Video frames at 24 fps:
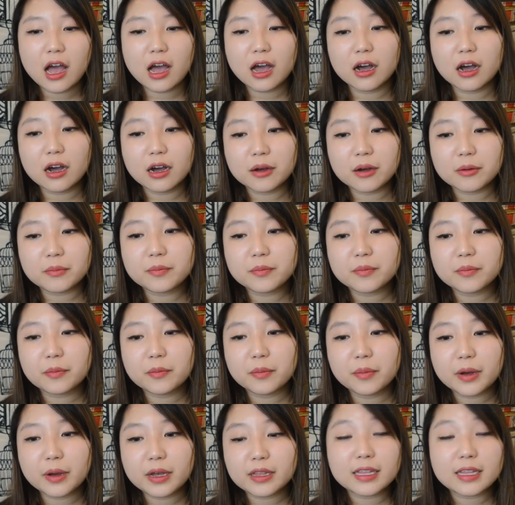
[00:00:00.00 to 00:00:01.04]
Um,
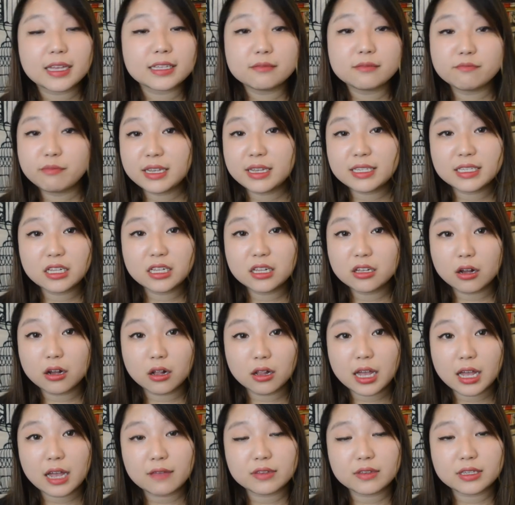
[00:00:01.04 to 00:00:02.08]
but that's basically all
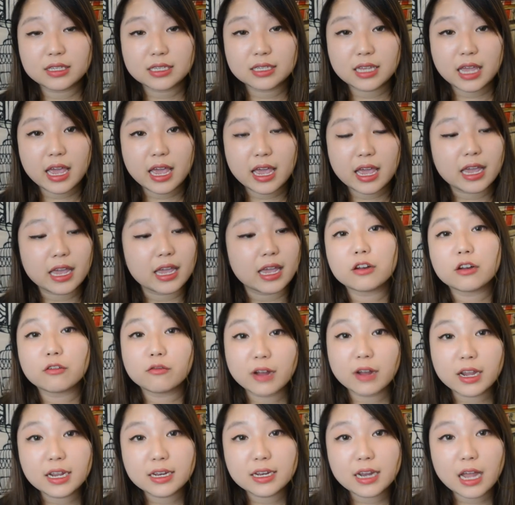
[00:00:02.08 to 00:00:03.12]
I have to say. And
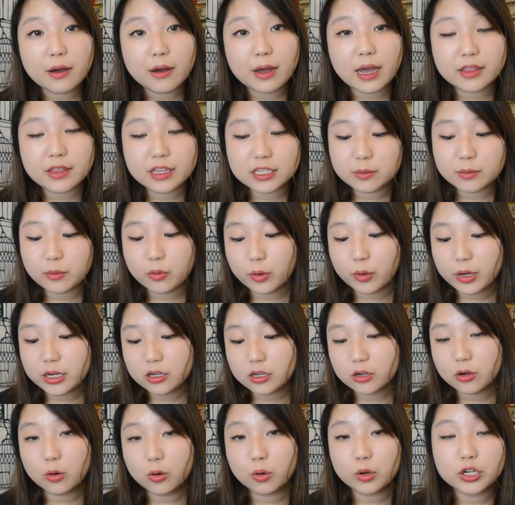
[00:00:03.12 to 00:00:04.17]
right now at this point,
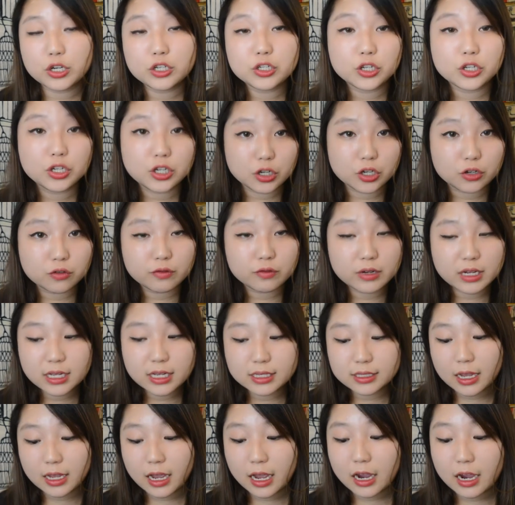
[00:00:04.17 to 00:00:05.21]
according to
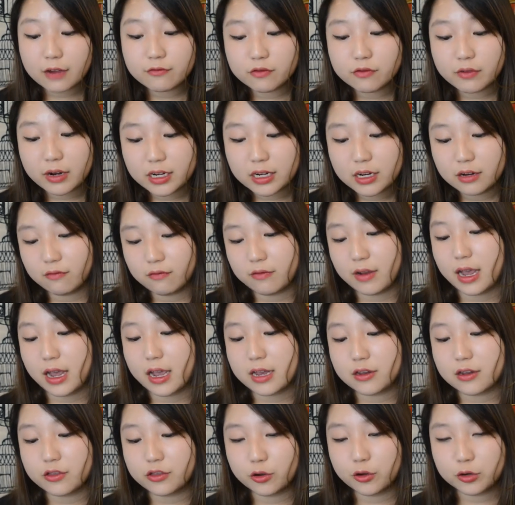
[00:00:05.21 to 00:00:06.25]
Goodreads, I've already
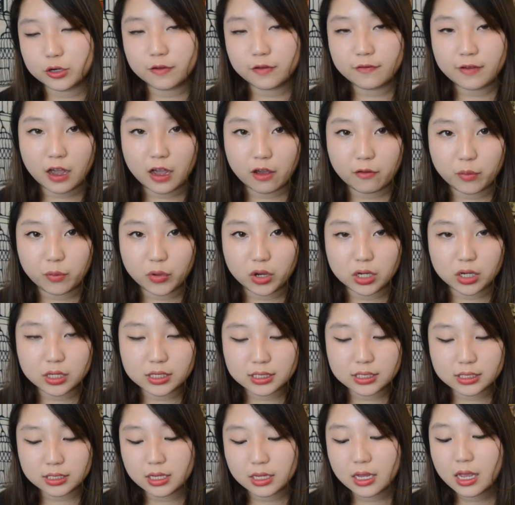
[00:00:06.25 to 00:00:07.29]
read 35
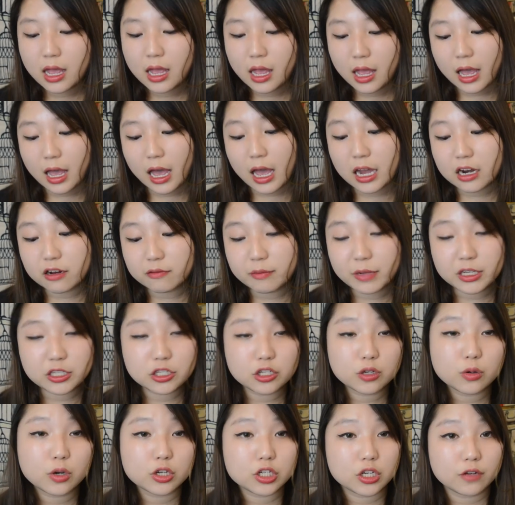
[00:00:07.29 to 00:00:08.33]
books out of my
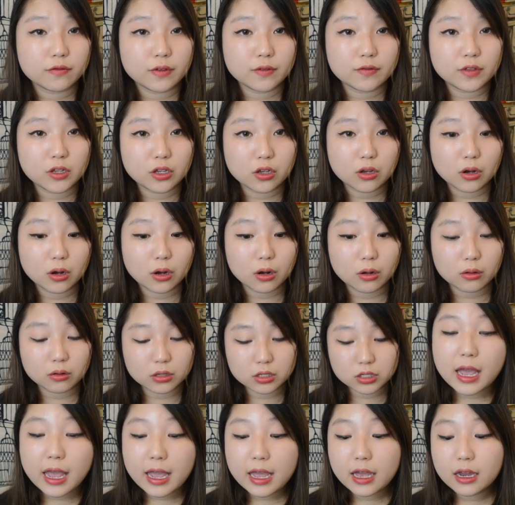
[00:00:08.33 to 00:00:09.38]
250
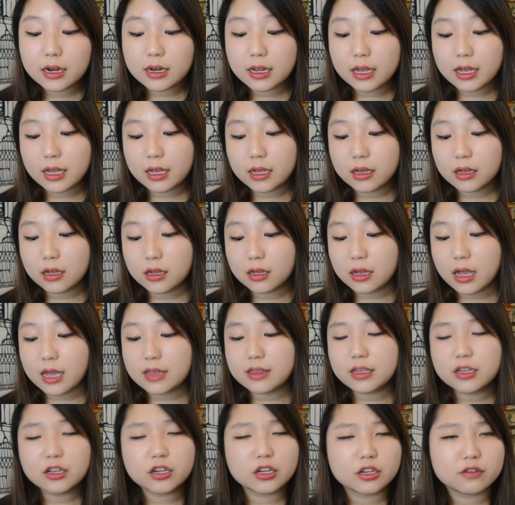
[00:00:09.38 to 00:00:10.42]
goals. And I
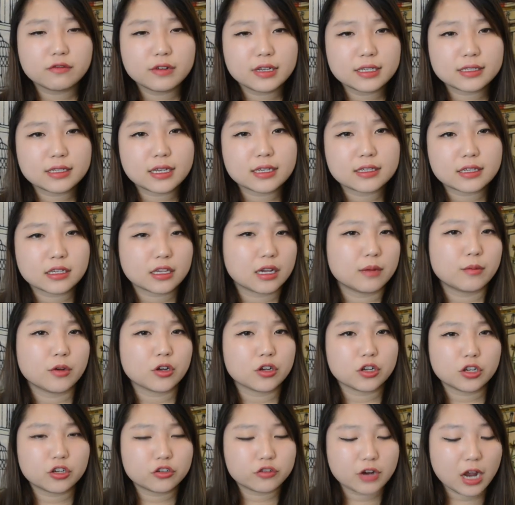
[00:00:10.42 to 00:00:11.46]
think Goodreads says like I'm on
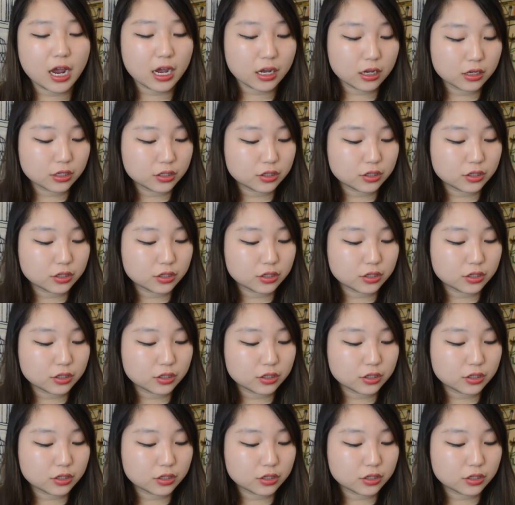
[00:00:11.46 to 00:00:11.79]
good track.